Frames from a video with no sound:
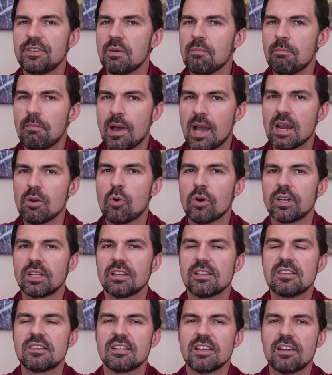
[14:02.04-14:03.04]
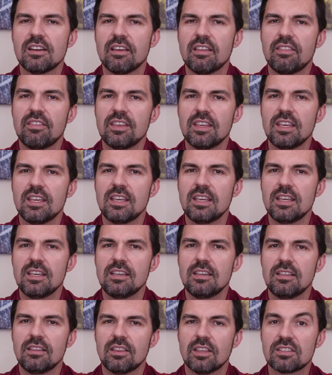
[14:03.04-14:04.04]
you may want to consider
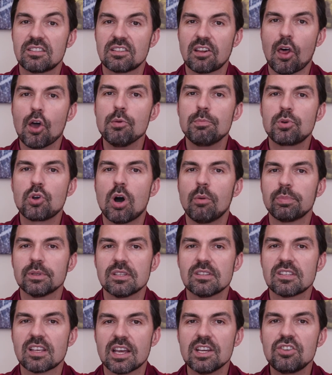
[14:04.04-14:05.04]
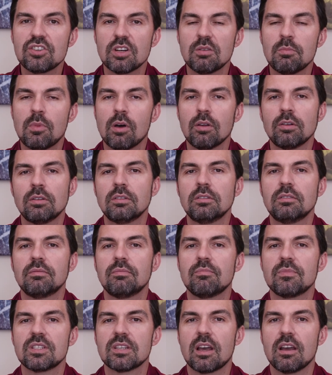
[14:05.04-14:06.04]
the slope compensation model.
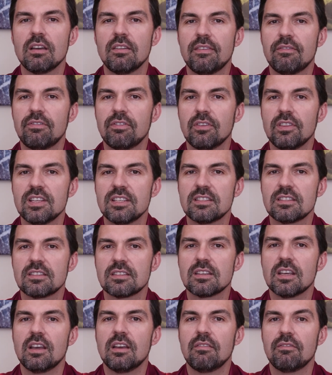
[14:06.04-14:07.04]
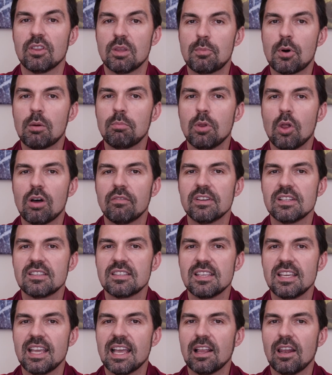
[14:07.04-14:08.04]
So for the Boblov, it's
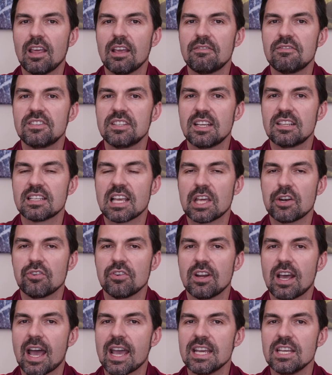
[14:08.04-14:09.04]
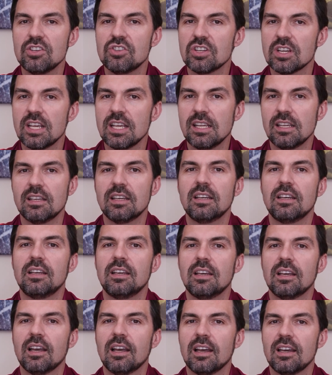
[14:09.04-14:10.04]
the LF600G.
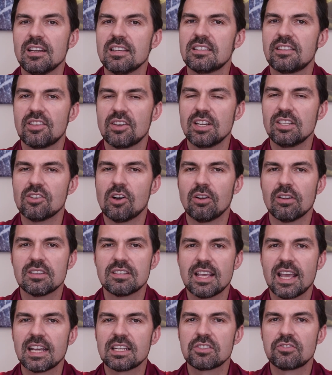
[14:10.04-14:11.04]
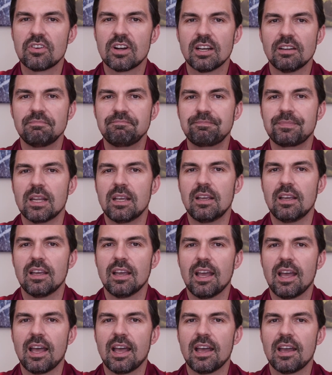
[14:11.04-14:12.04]
It is $30 extra,
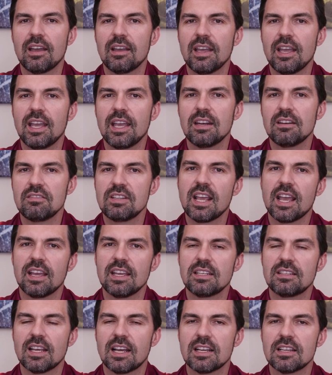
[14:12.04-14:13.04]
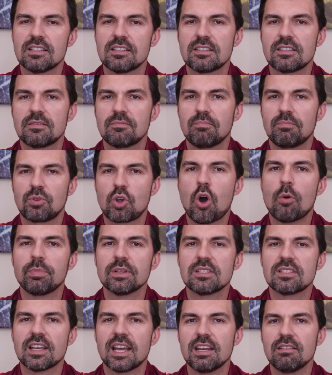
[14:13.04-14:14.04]
and yeah, it does
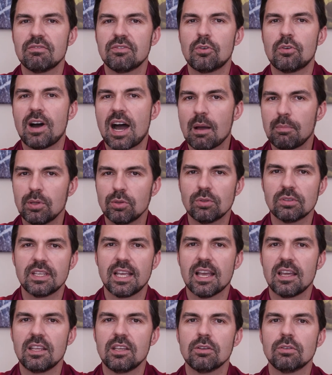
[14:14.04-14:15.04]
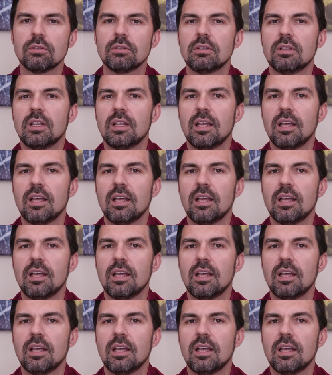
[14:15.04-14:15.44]
compensate for uphill, downhill